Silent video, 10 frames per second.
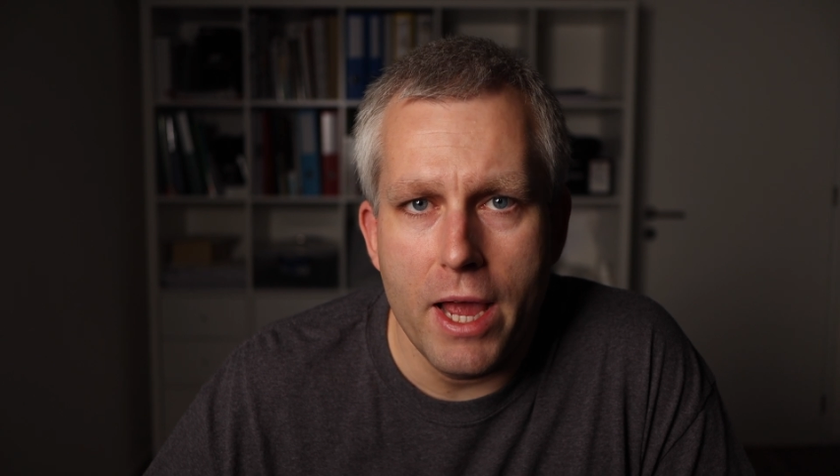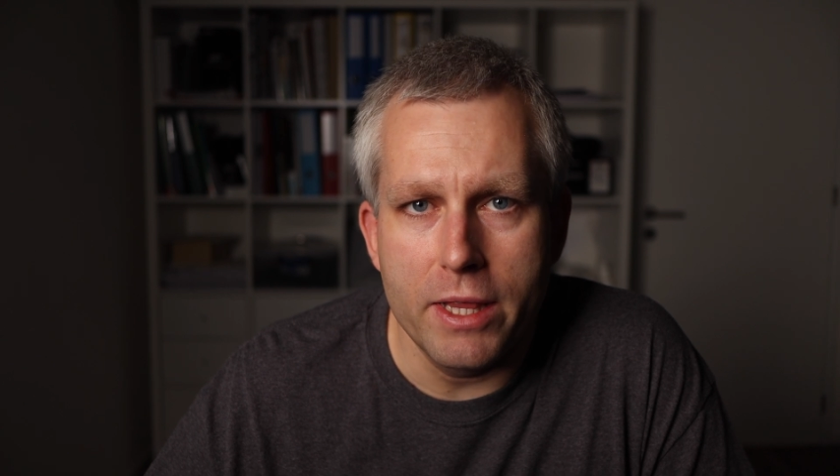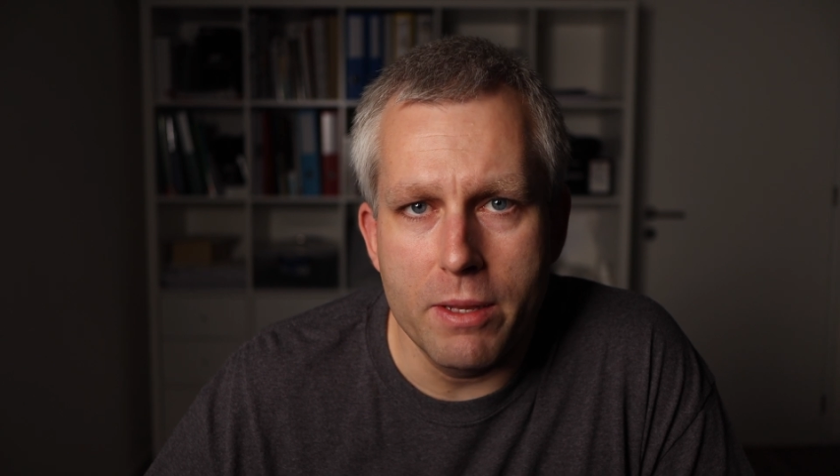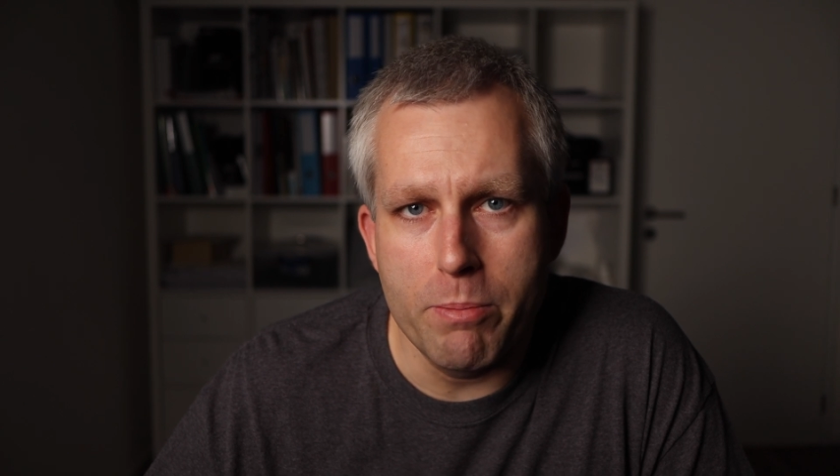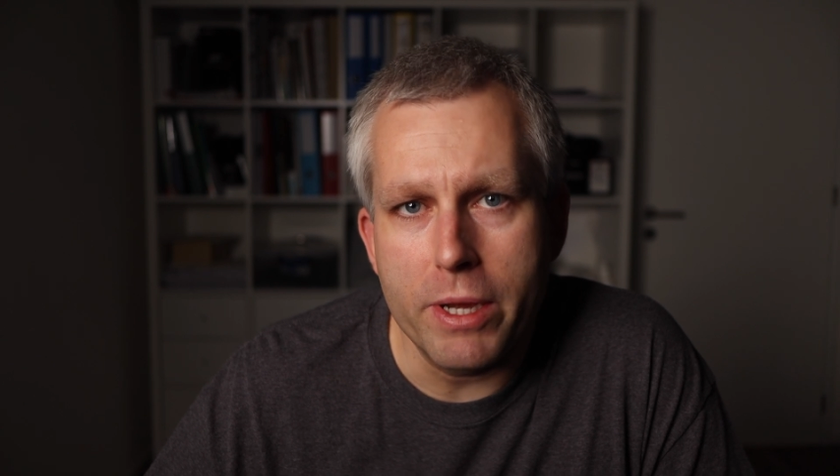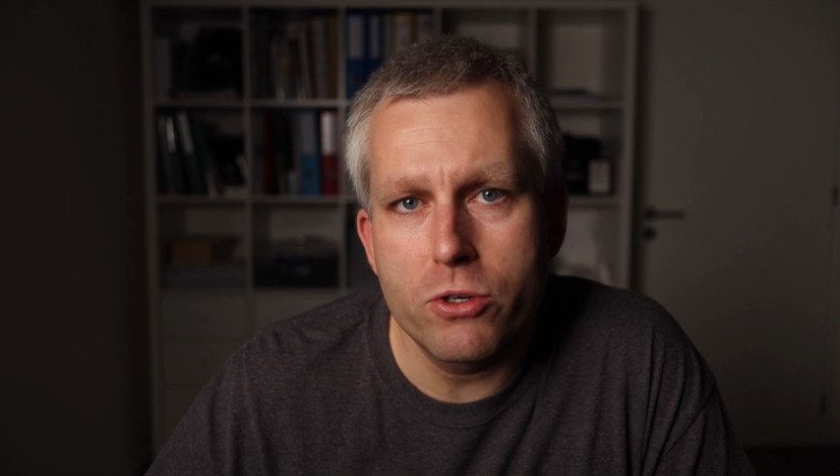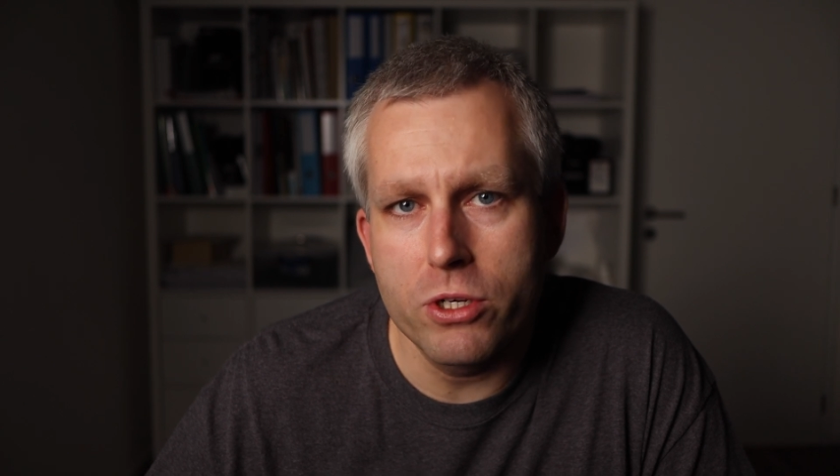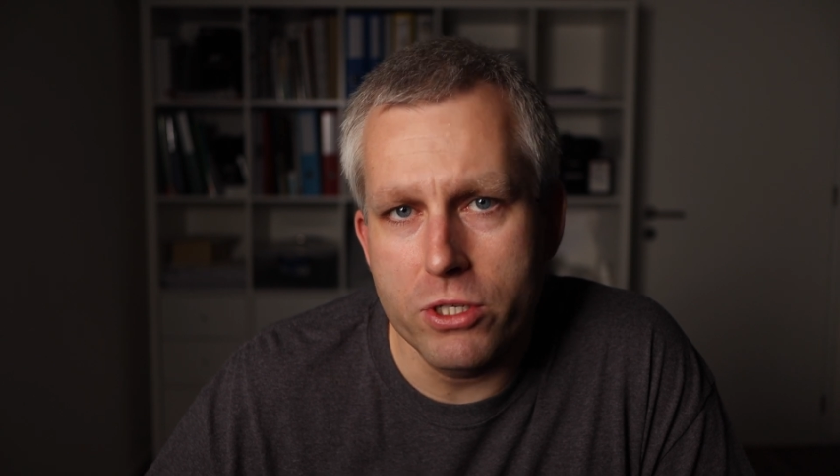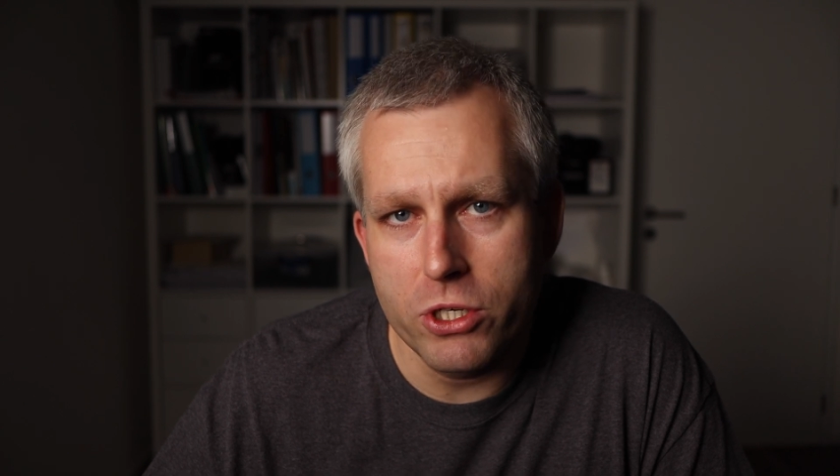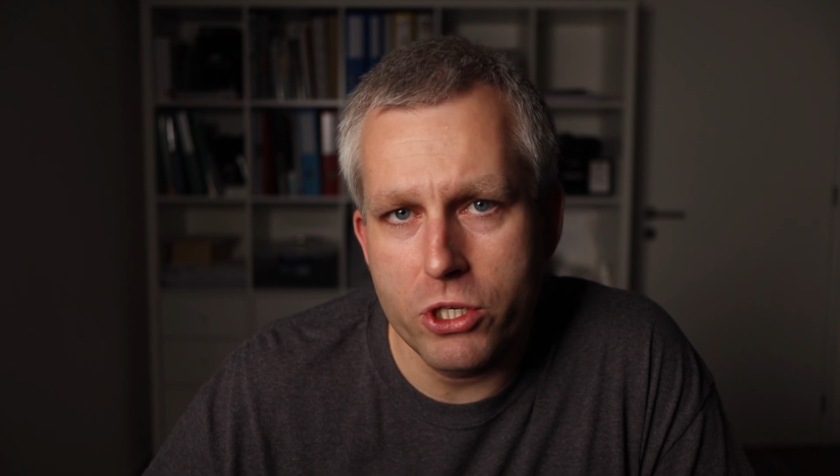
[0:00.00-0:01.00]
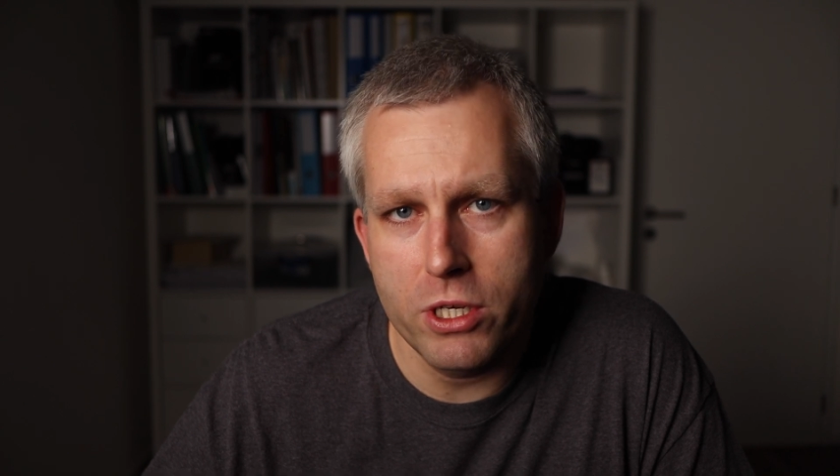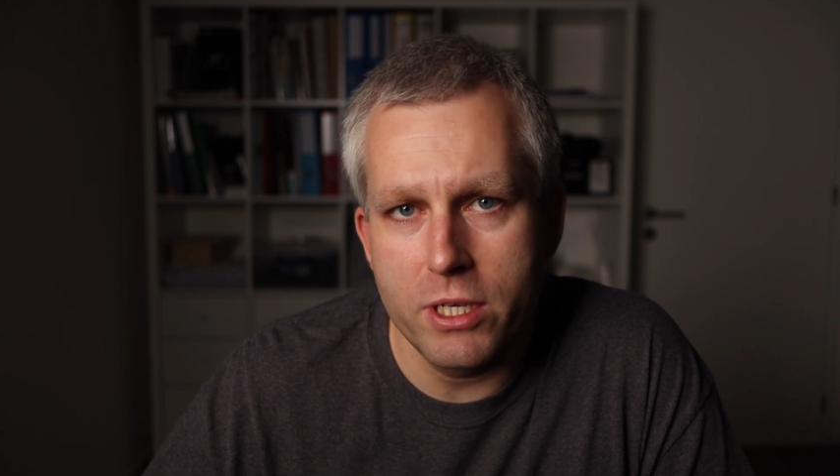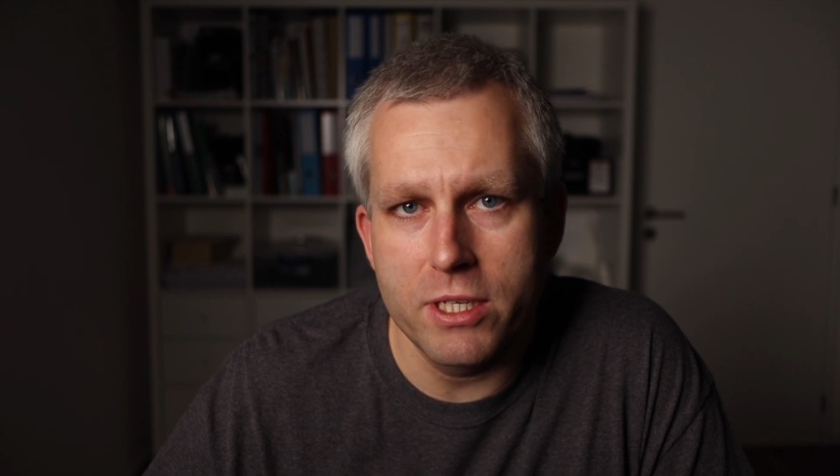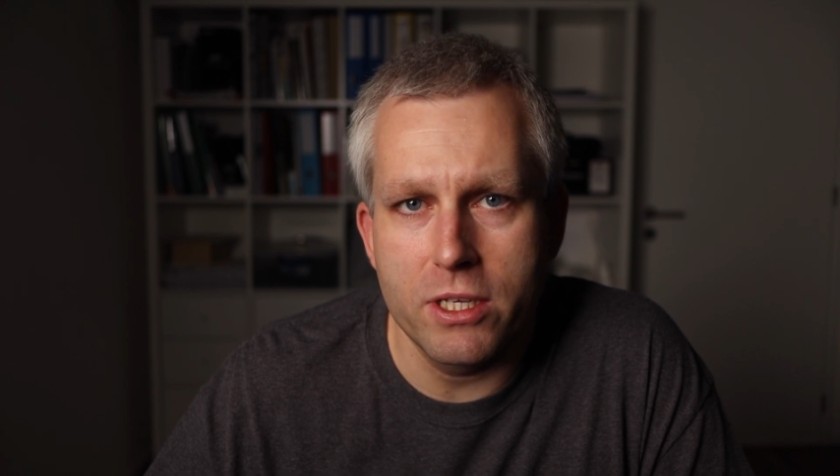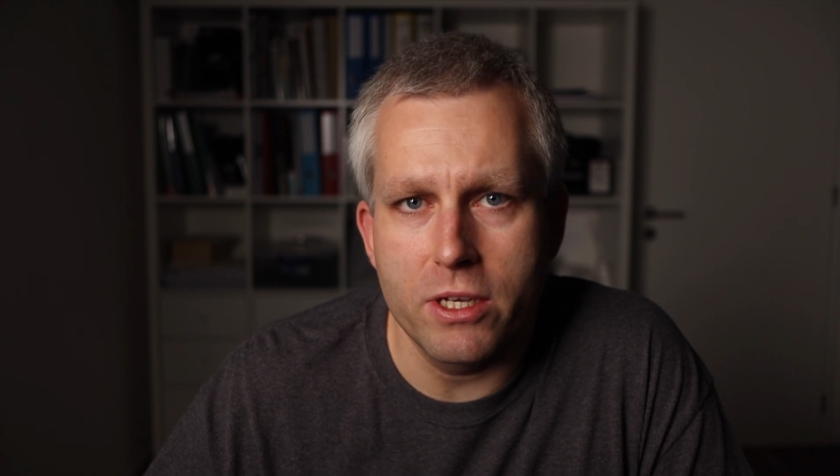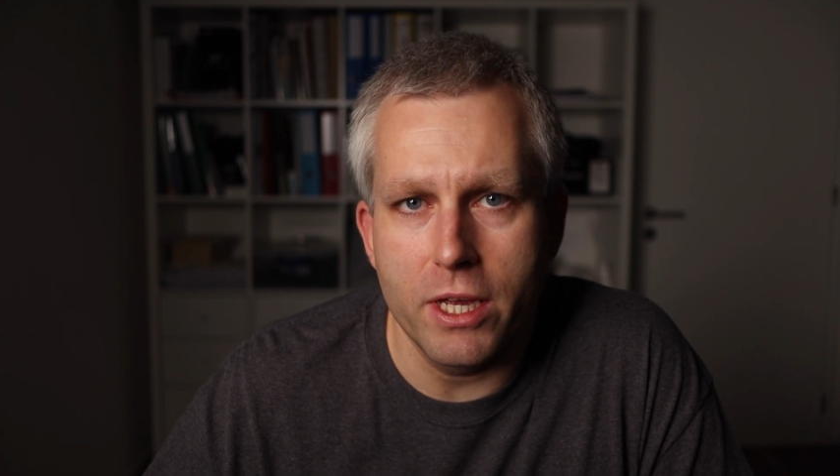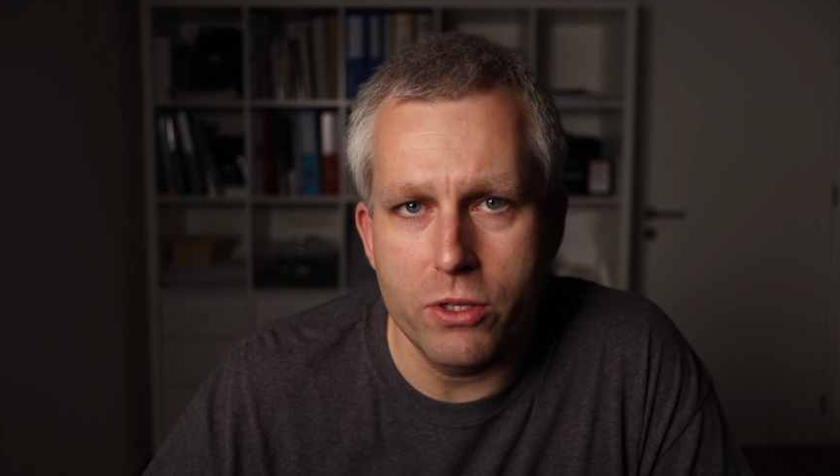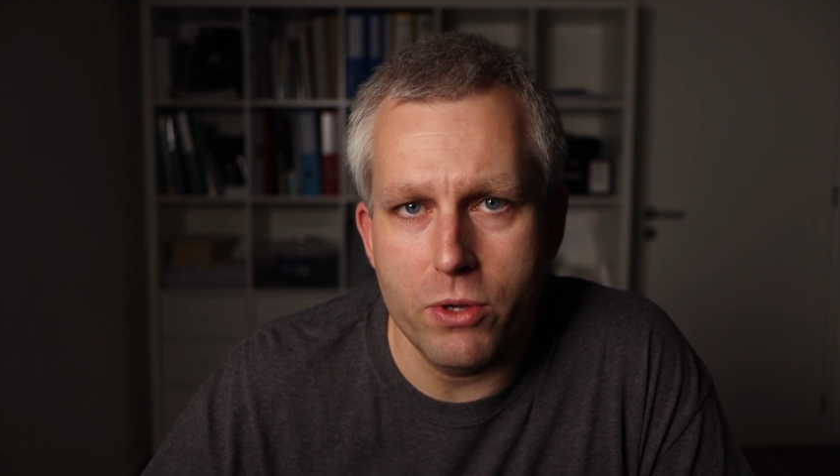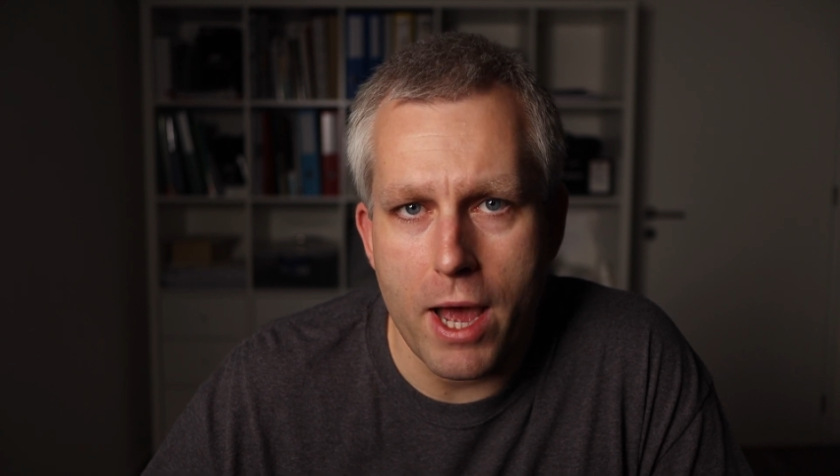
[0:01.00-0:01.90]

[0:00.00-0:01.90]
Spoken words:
and the big transition is still yet to